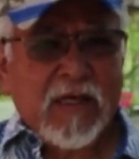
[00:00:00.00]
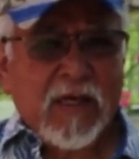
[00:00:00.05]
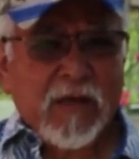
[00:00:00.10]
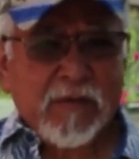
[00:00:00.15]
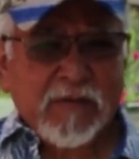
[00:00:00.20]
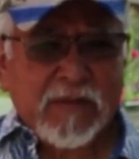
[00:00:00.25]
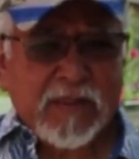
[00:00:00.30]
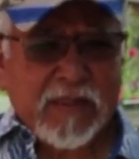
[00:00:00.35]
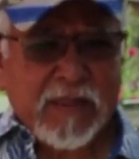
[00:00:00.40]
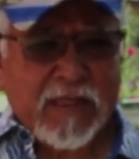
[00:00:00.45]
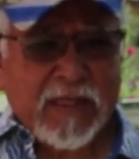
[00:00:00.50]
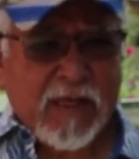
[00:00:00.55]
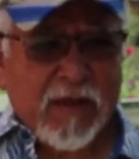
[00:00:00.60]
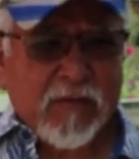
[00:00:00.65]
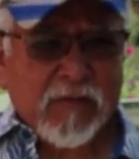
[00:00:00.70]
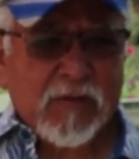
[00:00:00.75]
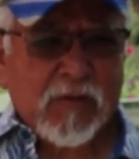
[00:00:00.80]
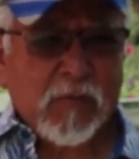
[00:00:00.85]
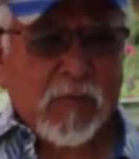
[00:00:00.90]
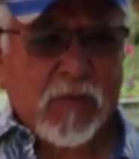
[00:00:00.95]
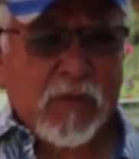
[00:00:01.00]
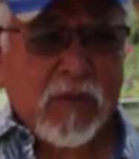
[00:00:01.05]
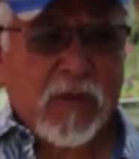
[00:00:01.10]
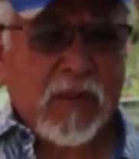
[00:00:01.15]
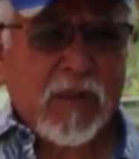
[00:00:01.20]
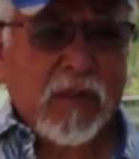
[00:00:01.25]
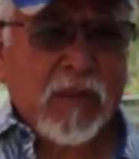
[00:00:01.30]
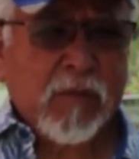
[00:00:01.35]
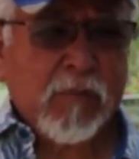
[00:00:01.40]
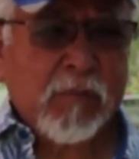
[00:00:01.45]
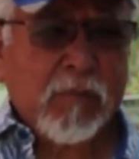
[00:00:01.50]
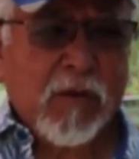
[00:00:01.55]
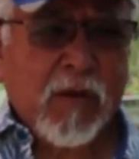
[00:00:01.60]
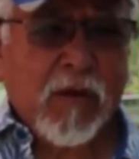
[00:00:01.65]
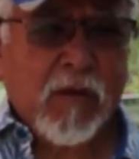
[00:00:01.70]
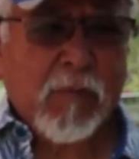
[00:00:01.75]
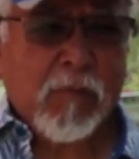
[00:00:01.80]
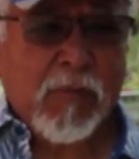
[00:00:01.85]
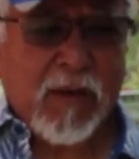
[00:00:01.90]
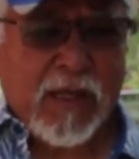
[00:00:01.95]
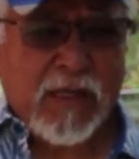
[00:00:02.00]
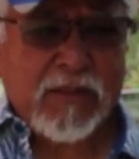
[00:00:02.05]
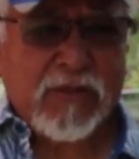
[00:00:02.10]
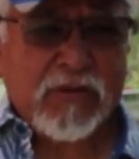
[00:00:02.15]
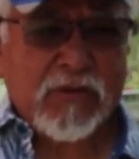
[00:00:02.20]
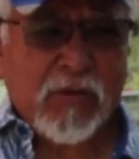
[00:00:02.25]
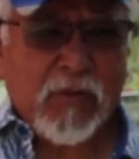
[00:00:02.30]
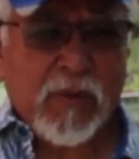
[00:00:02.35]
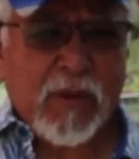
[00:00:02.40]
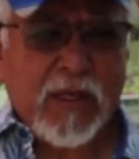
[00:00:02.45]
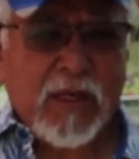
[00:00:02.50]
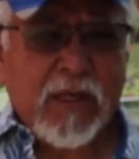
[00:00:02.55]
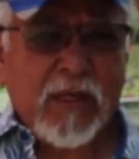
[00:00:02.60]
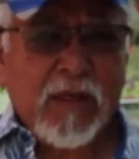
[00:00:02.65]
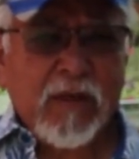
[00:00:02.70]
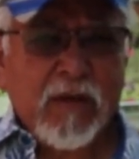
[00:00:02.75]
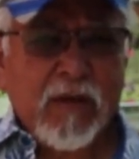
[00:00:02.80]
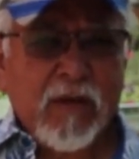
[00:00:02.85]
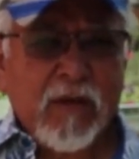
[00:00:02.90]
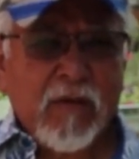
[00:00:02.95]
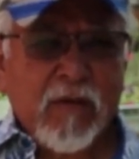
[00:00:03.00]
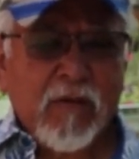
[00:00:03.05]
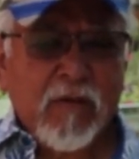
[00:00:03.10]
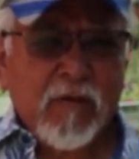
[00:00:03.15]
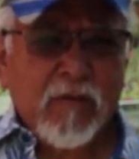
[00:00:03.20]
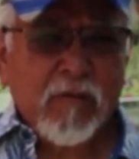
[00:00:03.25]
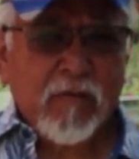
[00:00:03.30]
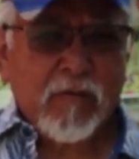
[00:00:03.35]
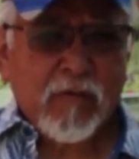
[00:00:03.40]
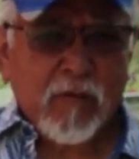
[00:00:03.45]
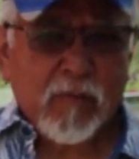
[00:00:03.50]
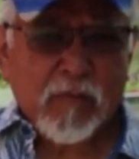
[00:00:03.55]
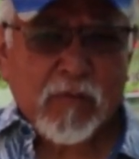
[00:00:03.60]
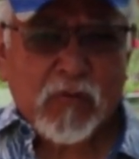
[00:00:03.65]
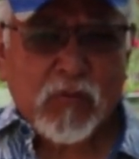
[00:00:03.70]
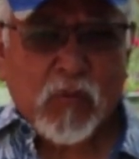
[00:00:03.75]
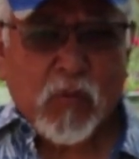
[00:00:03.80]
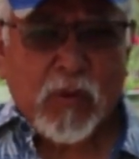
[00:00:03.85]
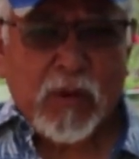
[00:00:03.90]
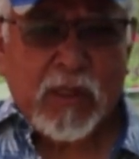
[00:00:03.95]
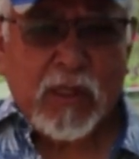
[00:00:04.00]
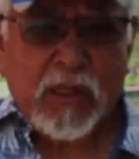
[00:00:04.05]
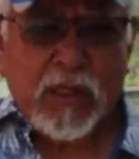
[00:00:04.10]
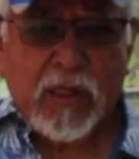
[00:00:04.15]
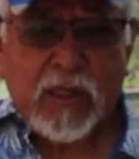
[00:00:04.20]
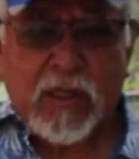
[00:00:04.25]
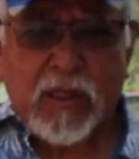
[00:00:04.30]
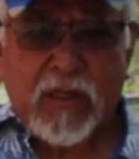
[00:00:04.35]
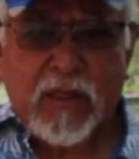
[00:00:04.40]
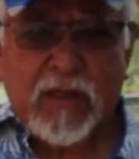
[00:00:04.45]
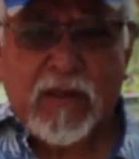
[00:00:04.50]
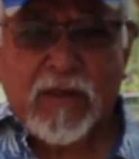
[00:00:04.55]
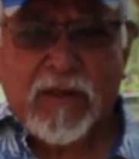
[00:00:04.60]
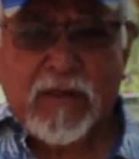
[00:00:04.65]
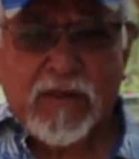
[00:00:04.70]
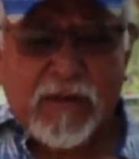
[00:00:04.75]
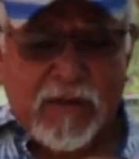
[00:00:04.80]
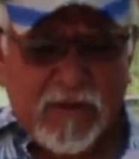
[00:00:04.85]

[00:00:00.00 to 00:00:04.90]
I was city councilman in place 3 from 2013